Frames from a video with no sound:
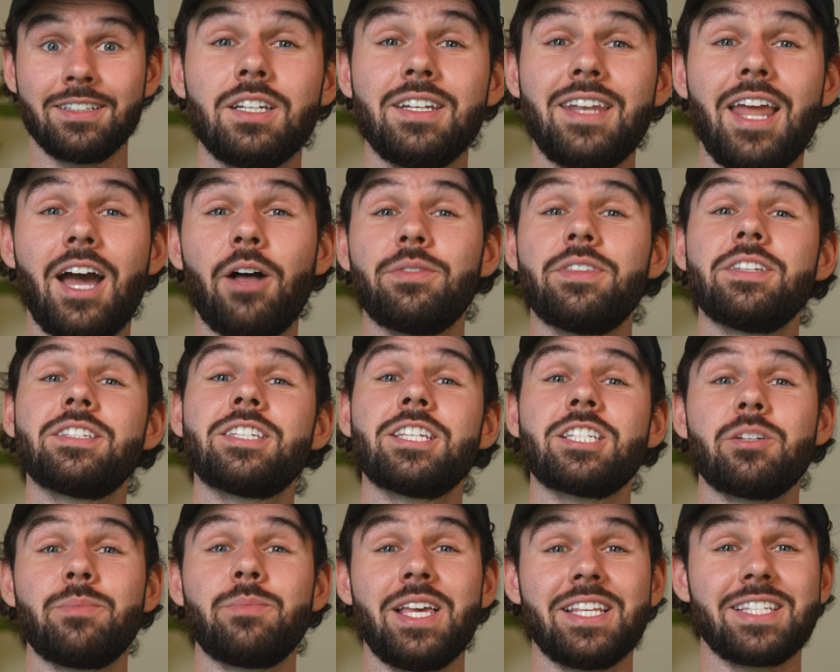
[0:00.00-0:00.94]
Now, this
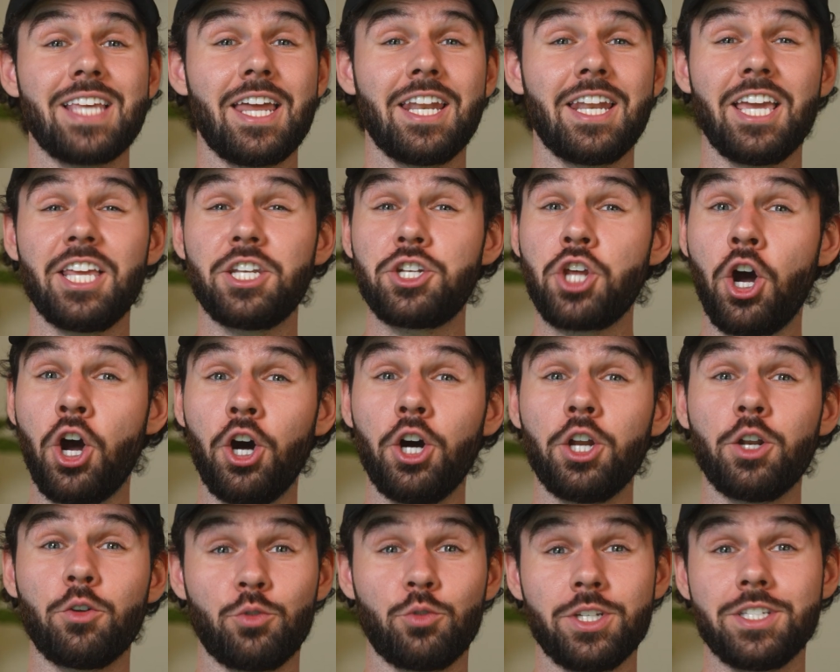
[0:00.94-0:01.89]
system has had a
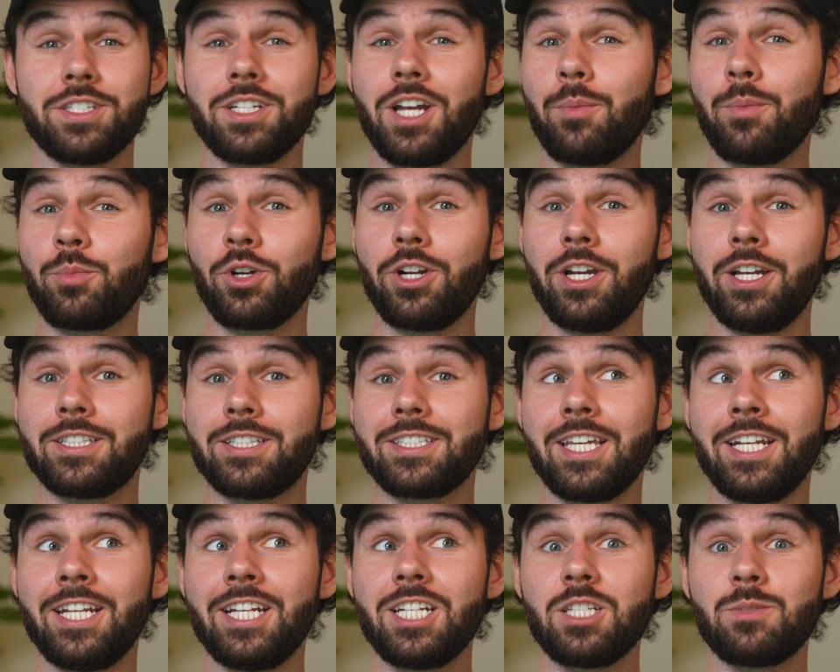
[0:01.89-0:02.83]
ton of recent upgrades
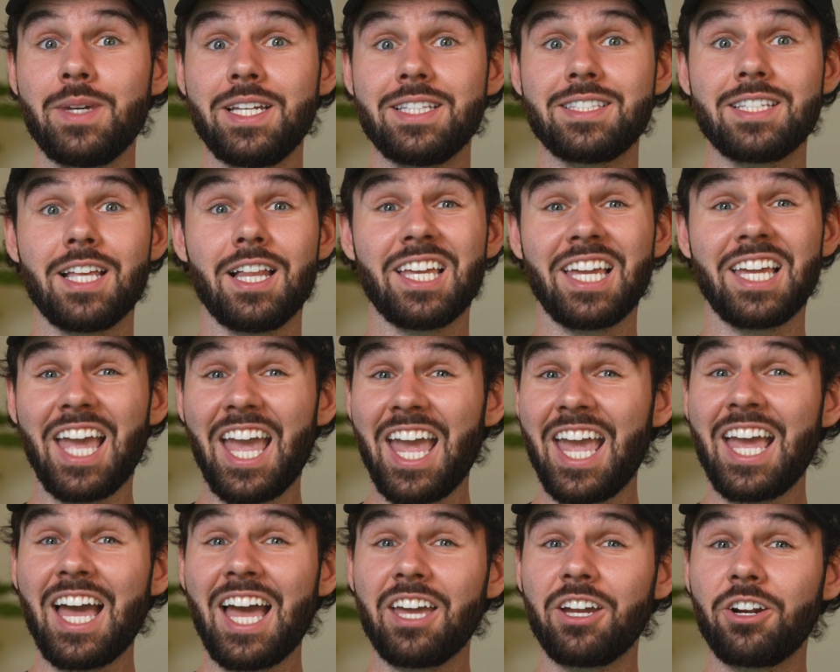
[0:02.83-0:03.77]
and it has made selling
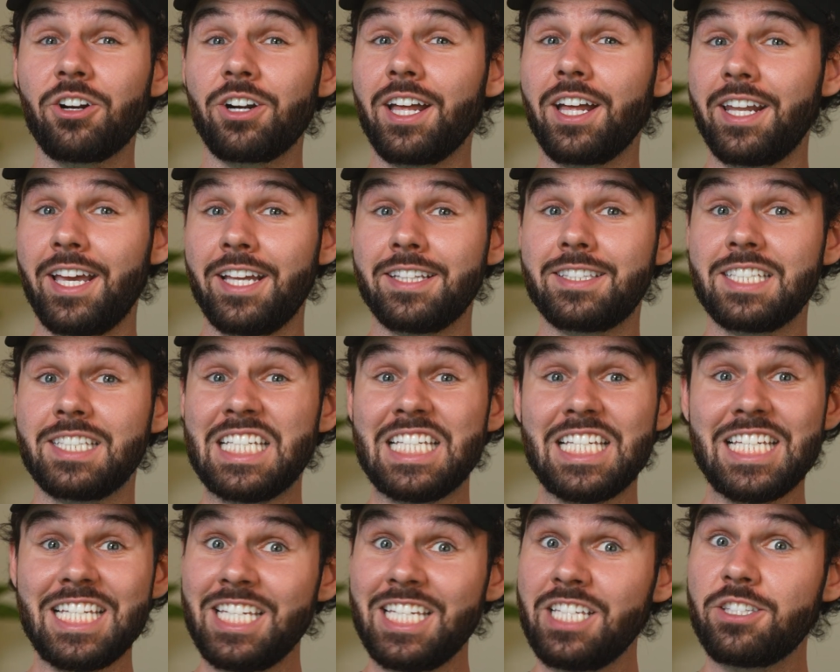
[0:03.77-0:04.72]
AI art on Etsy
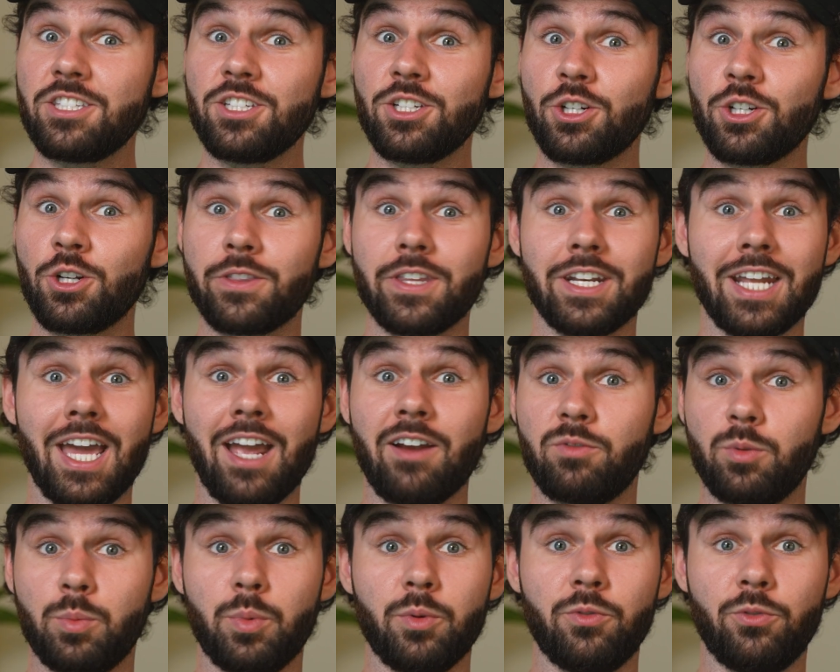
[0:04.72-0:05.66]
easier than
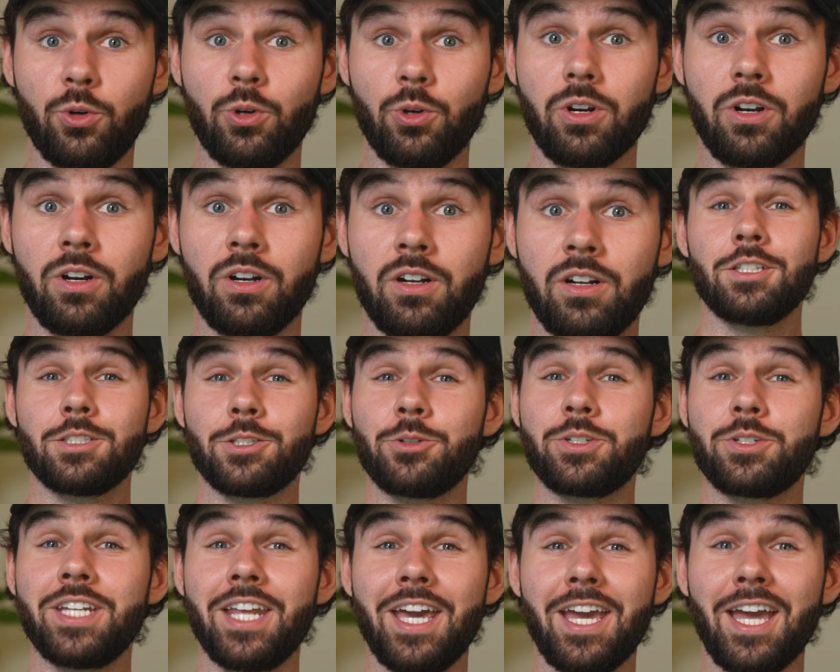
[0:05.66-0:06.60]
ever before. So
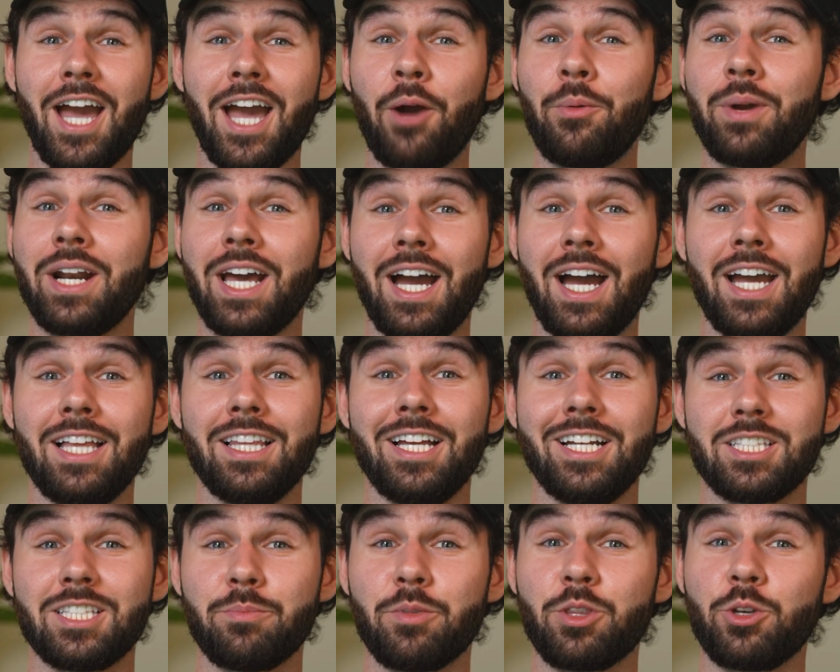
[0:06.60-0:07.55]
today, I wanna
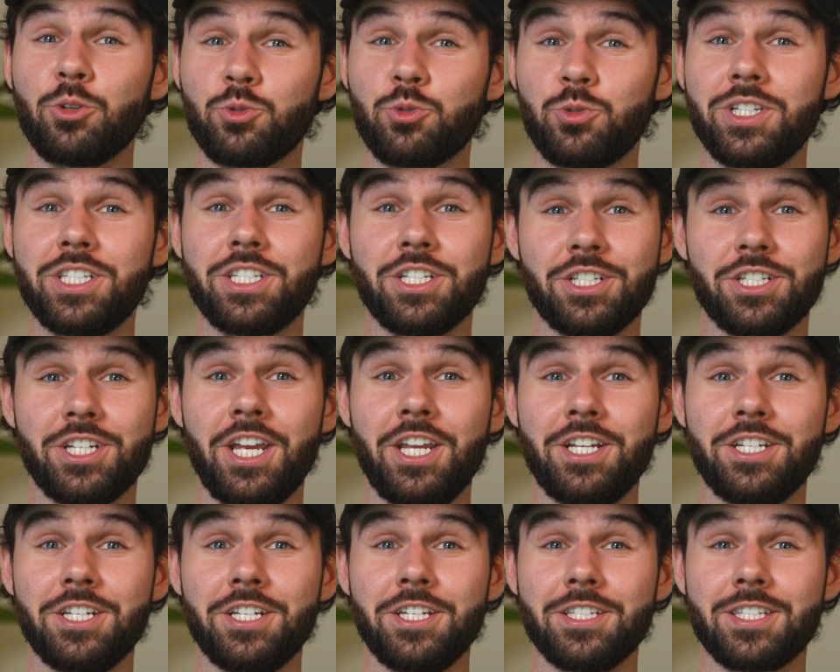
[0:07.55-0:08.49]
highlight some of those recent
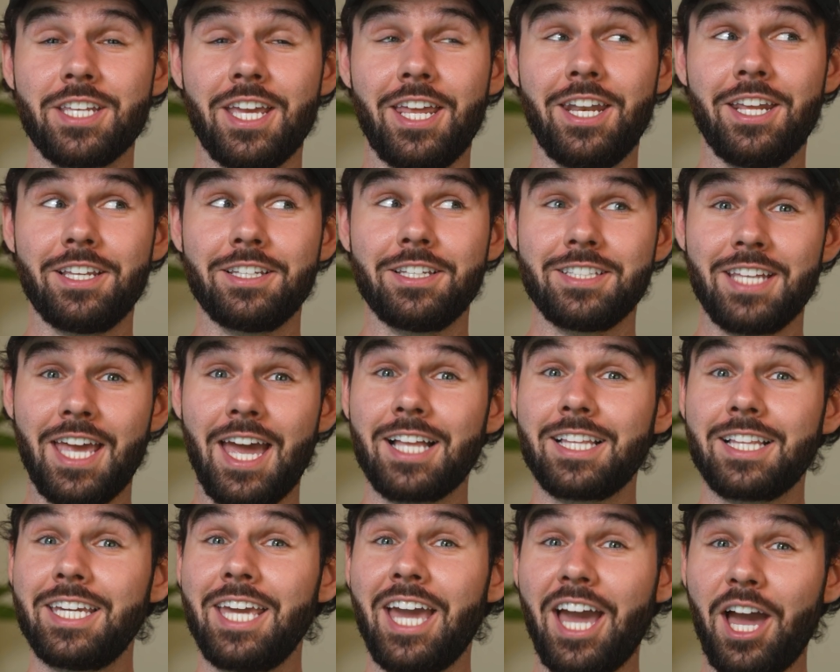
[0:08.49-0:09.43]
changes and
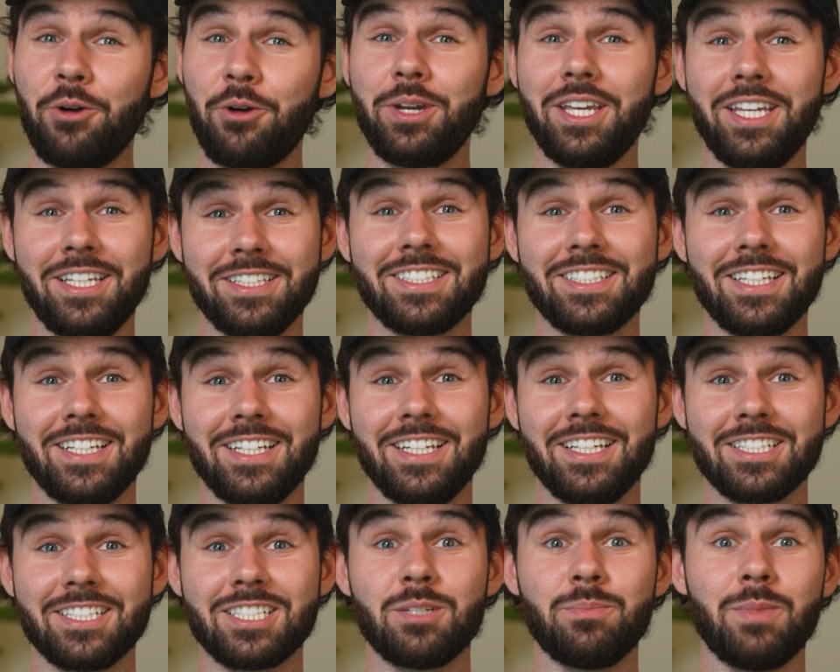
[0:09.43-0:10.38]
exactly how easy it
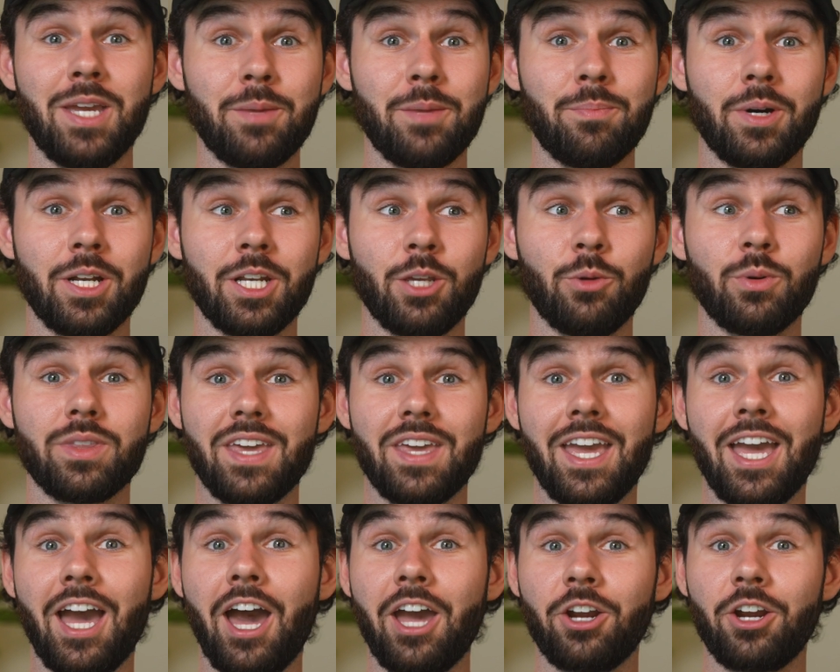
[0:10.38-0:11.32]
is to make money with
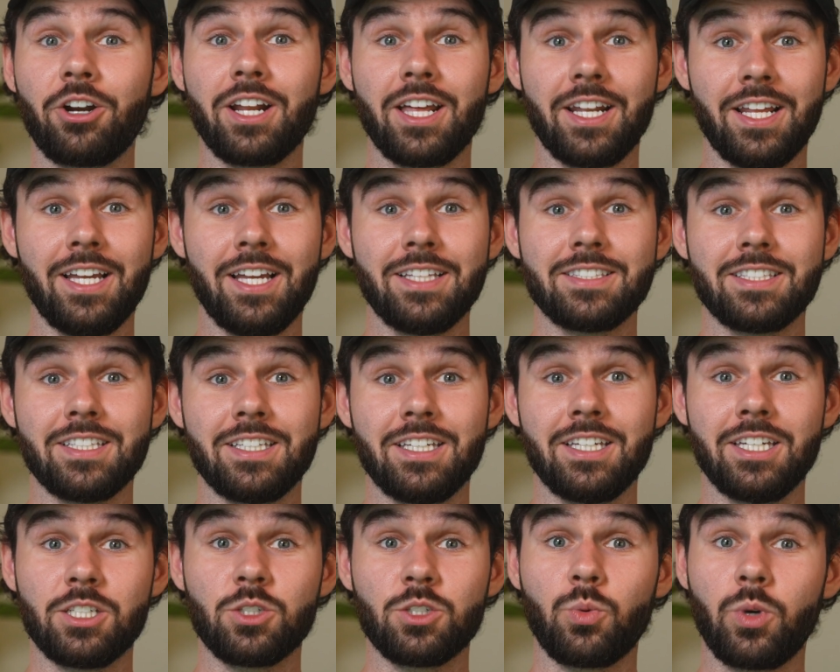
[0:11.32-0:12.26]
AI art on
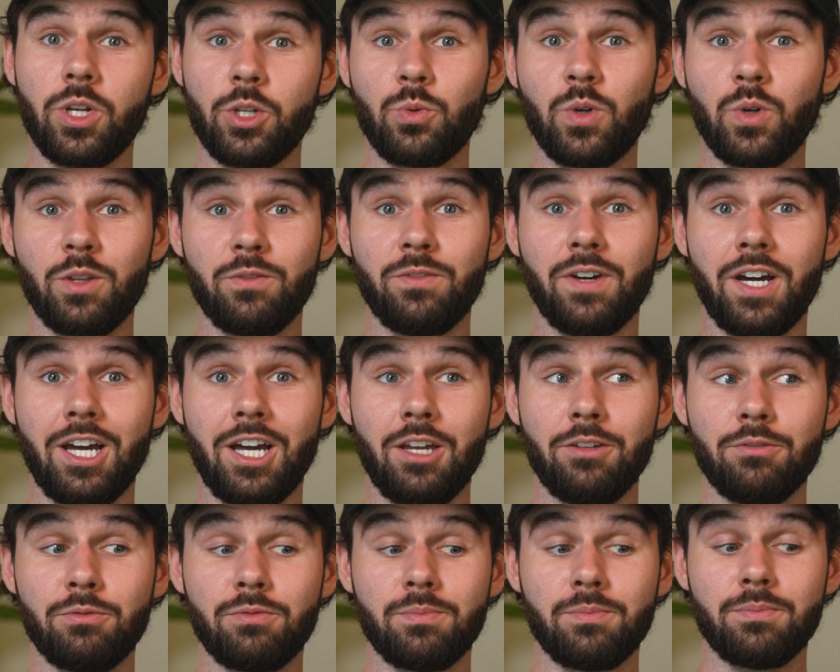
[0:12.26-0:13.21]
Etsy in
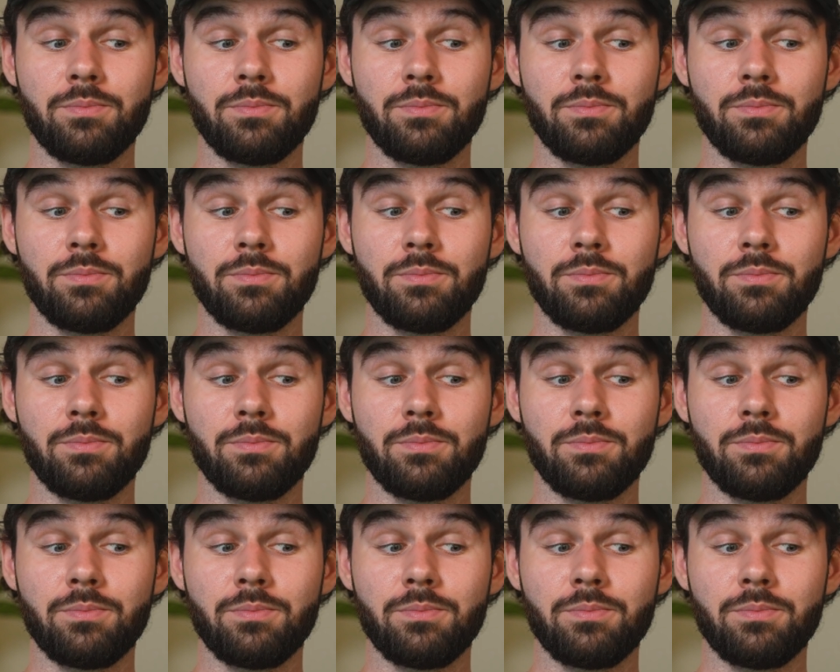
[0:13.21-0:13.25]
2025